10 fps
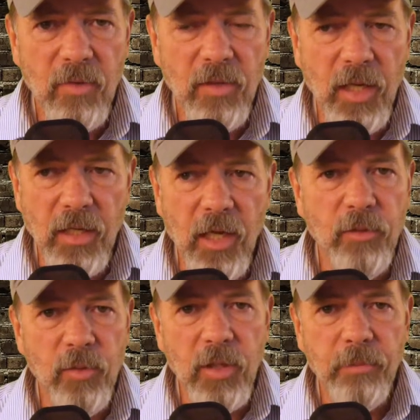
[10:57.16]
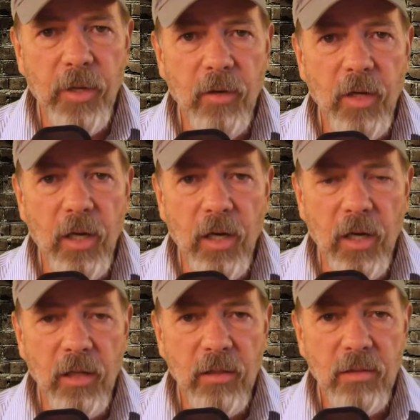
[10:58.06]
that Guthrie and Perry
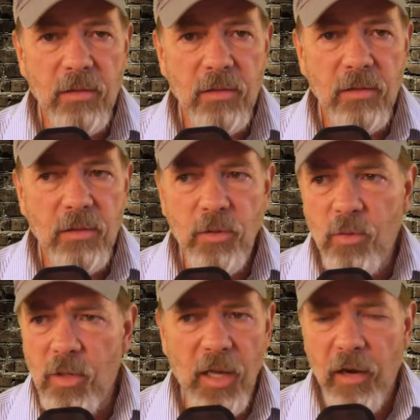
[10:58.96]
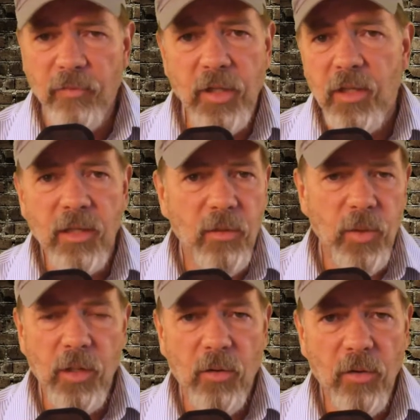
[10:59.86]
are to everything that
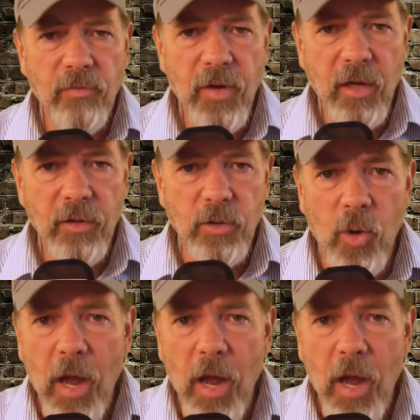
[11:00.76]
we hold of value, to